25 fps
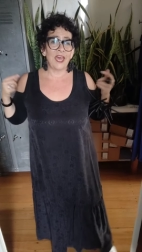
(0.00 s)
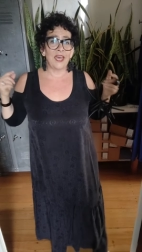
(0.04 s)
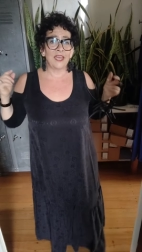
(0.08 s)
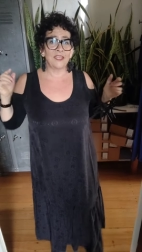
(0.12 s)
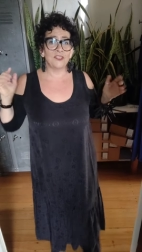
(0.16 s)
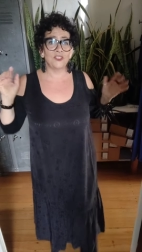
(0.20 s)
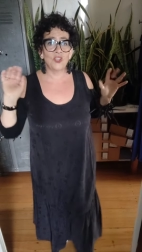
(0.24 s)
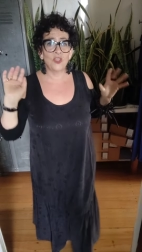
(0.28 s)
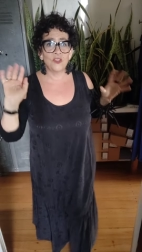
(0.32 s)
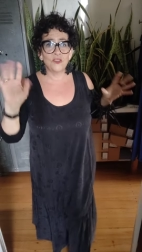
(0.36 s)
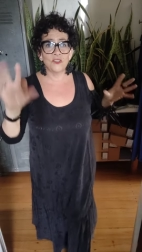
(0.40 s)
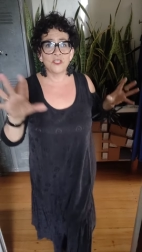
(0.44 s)

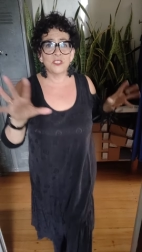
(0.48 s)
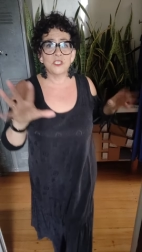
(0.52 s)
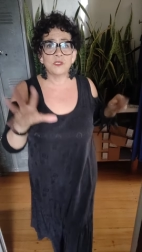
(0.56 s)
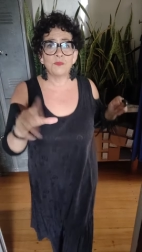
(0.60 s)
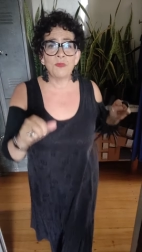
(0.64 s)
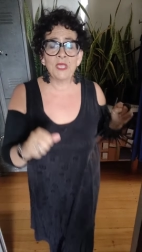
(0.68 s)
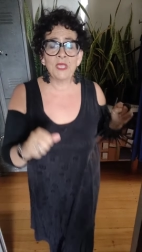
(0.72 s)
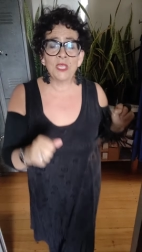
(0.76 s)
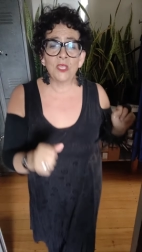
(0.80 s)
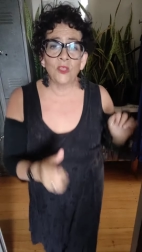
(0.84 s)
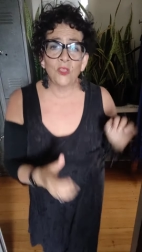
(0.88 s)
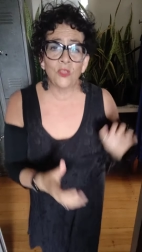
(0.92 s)
Don't
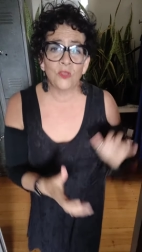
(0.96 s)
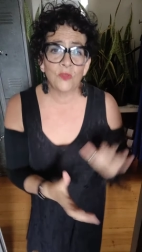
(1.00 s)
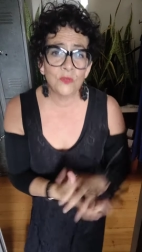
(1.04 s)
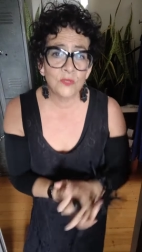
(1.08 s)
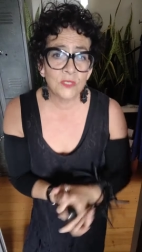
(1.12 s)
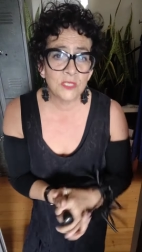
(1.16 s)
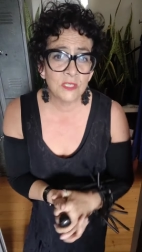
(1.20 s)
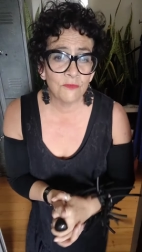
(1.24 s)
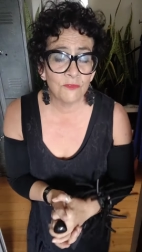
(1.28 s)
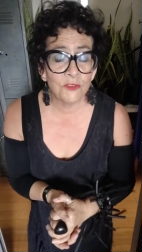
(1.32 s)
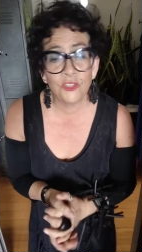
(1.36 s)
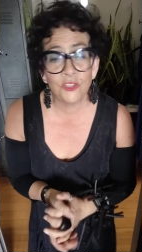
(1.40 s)
despair, girls,
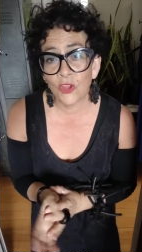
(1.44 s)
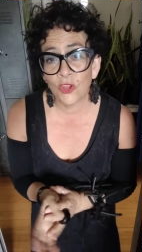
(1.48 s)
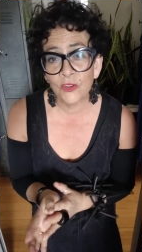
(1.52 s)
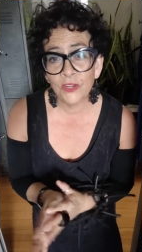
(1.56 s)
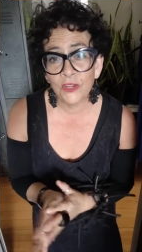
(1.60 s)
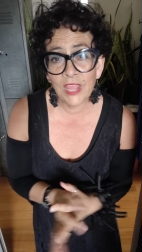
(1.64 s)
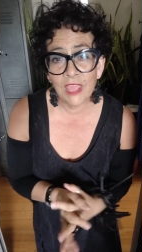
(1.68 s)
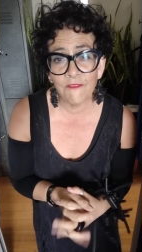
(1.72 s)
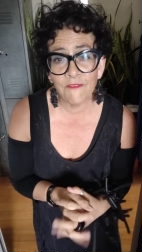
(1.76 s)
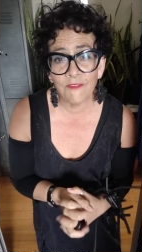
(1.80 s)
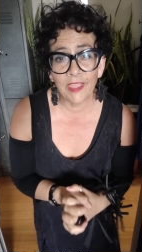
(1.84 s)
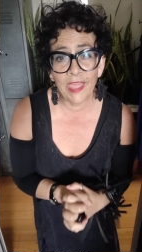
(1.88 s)
if you don't
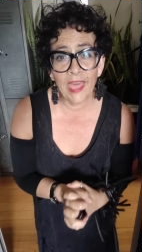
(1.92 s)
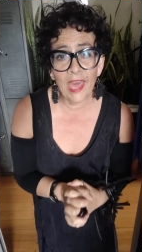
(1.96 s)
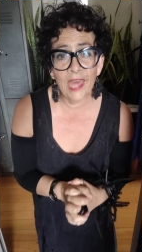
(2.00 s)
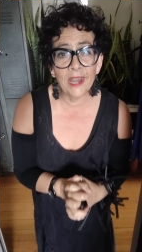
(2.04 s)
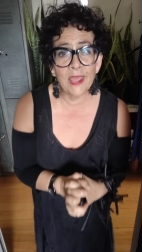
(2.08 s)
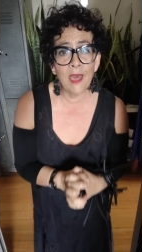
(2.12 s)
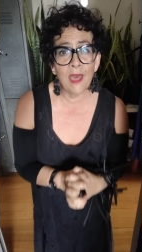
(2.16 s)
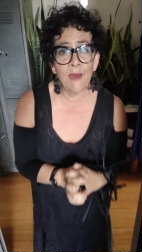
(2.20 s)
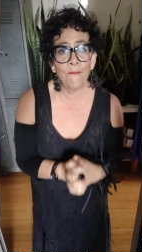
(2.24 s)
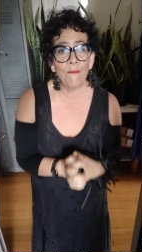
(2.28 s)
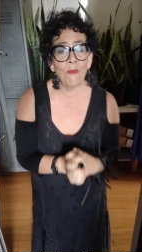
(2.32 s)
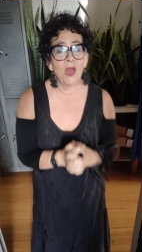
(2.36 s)
have a
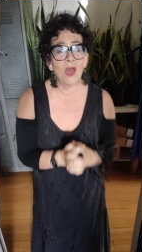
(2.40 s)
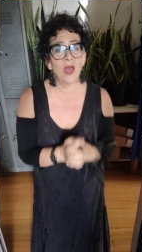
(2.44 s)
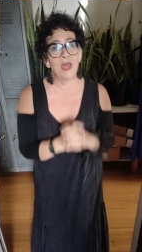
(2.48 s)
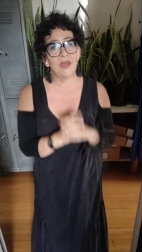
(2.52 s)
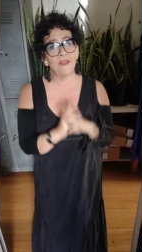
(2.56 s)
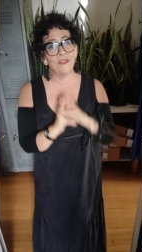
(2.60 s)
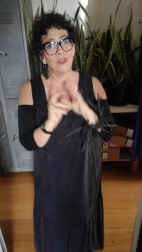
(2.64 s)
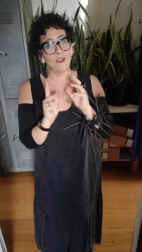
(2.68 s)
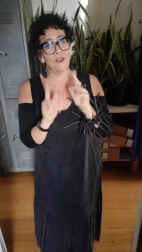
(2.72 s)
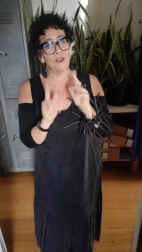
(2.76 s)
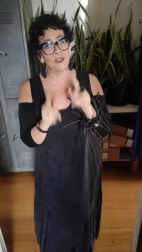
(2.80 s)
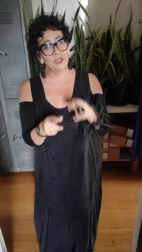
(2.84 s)
cutout Maya,
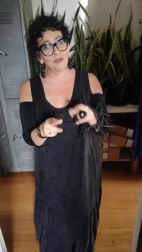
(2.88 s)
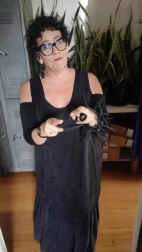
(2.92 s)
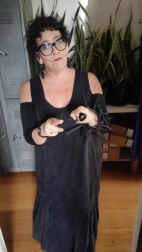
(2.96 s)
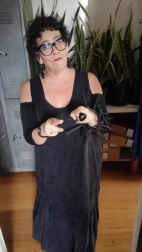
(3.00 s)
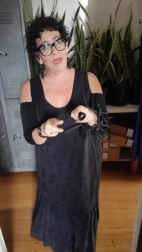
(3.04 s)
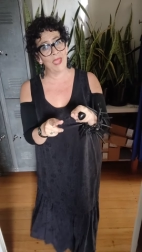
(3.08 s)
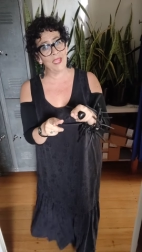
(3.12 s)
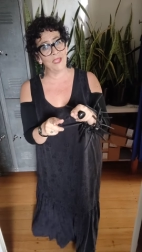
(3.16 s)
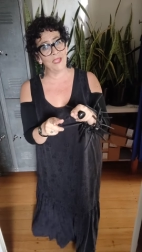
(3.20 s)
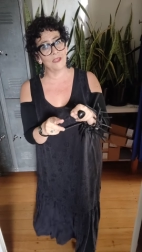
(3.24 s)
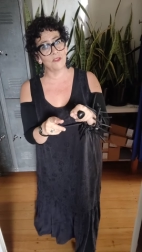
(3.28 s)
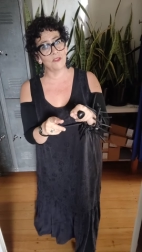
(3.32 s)
they're in
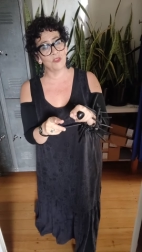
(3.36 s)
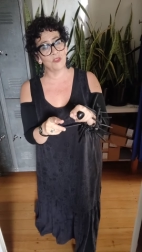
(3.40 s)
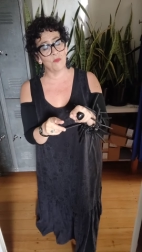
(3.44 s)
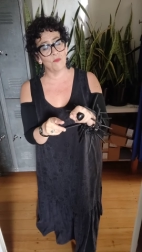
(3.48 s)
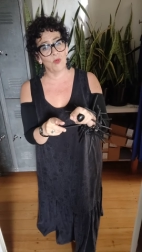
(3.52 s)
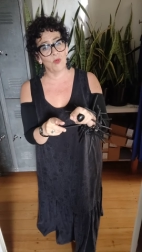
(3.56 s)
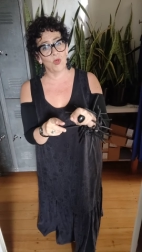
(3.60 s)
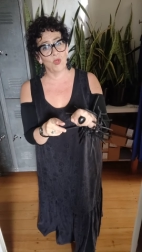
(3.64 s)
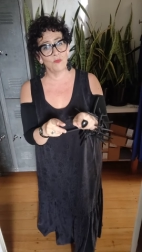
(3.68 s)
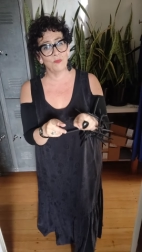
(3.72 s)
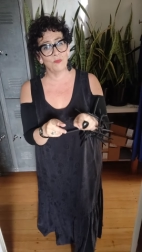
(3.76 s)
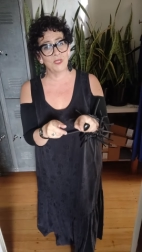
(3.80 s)
make at the
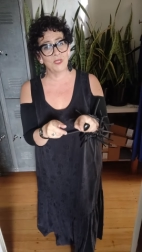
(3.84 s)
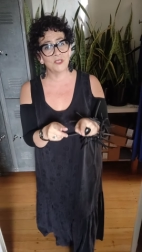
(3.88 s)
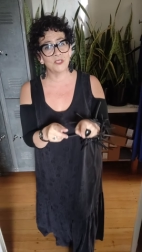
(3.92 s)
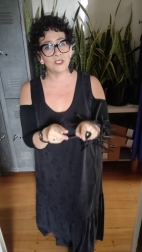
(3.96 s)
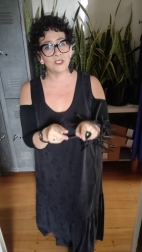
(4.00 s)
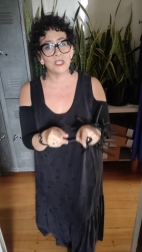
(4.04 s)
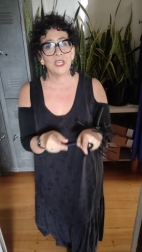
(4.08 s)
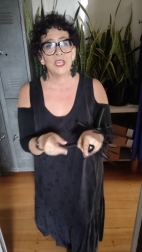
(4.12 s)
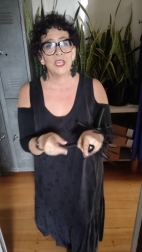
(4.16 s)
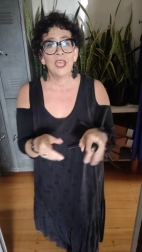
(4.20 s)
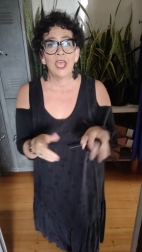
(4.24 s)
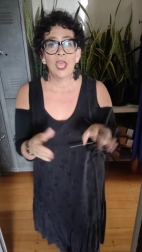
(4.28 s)
moment.
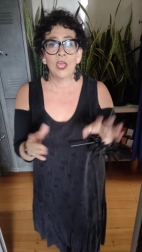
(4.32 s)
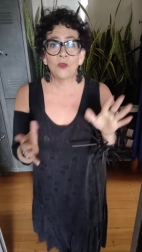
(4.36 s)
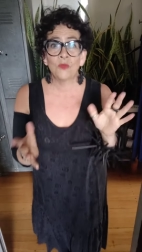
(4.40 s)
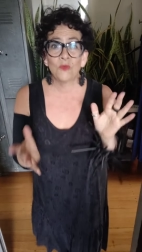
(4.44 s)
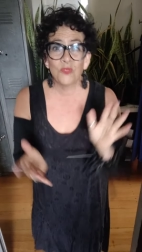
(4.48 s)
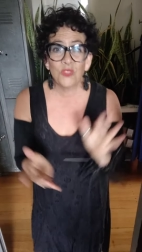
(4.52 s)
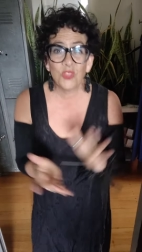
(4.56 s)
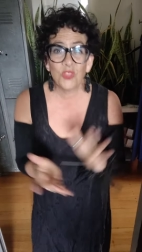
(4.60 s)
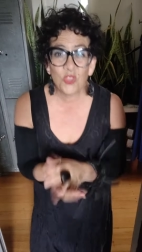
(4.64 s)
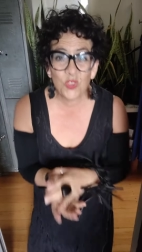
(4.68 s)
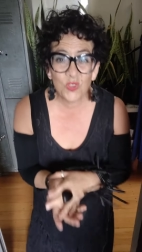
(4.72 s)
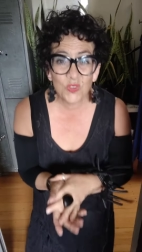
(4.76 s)
And all
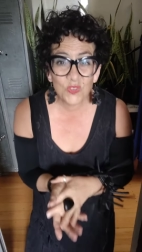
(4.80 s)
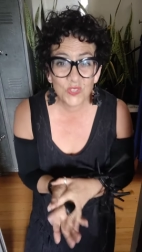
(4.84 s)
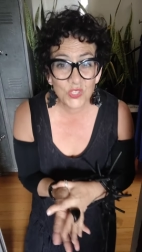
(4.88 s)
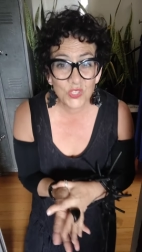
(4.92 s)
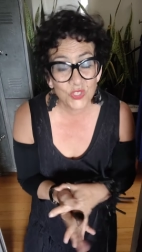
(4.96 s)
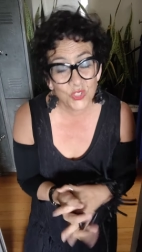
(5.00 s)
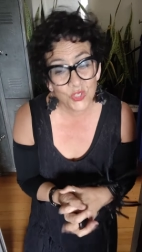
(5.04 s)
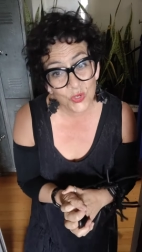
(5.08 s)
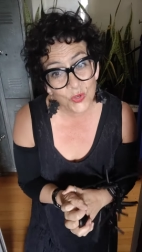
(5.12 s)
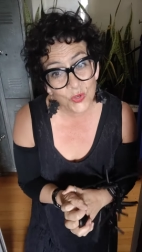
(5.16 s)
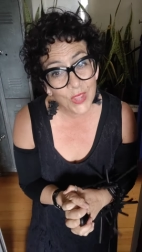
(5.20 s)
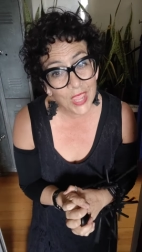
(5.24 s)
the girls who
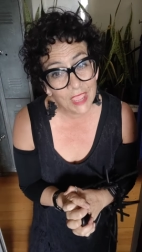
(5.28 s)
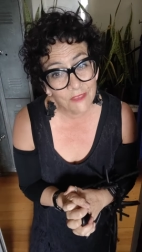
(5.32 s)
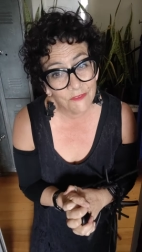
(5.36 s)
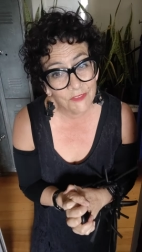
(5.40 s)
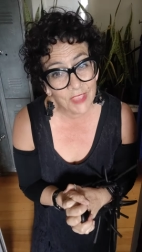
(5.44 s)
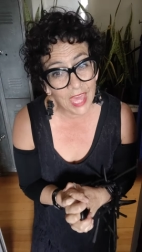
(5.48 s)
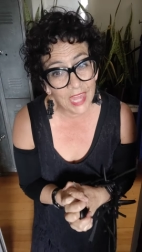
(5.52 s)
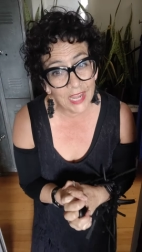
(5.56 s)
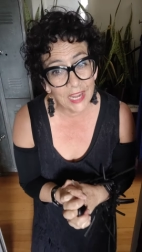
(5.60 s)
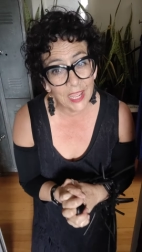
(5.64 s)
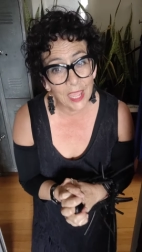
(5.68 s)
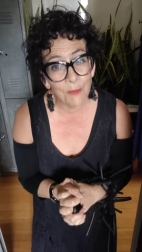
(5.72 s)
do have
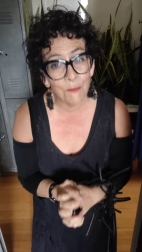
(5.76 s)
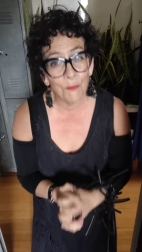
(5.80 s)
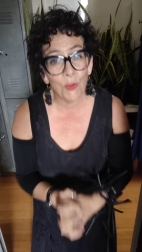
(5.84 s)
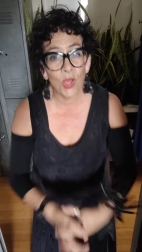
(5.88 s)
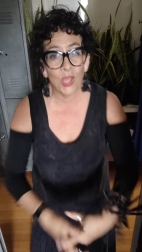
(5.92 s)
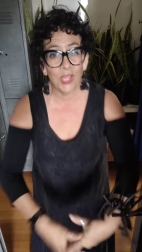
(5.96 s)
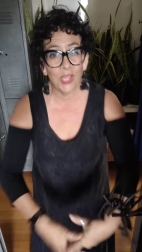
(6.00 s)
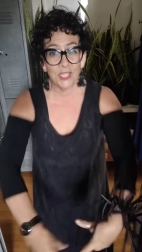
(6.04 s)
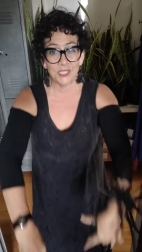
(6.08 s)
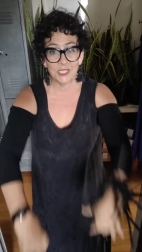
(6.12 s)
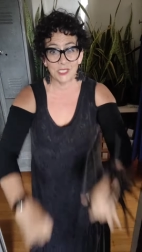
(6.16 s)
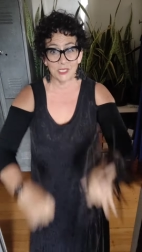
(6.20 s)
cutout
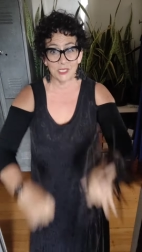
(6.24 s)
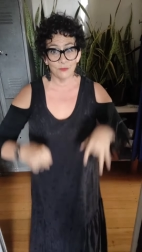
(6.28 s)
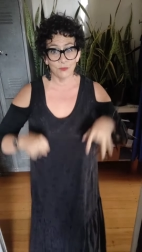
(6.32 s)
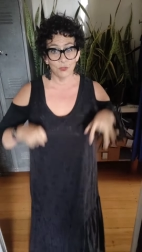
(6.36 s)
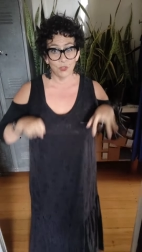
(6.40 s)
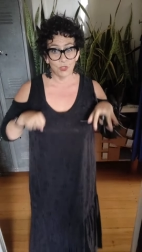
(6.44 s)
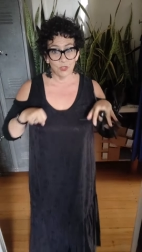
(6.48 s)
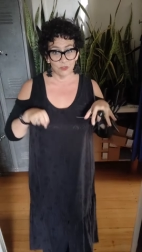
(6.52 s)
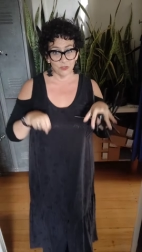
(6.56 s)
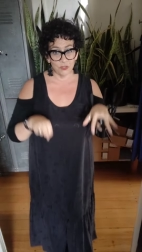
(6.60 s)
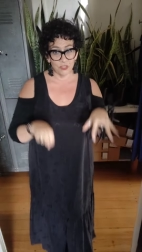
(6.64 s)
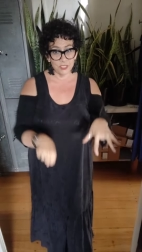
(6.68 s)
Mayas,
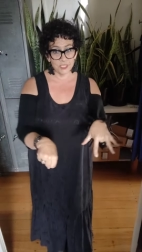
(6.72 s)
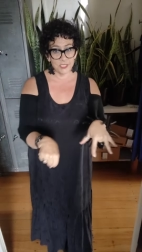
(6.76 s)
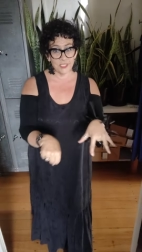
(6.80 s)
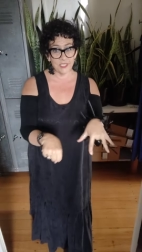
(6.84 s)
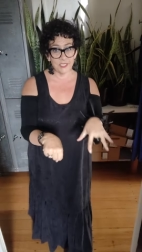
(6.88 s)
this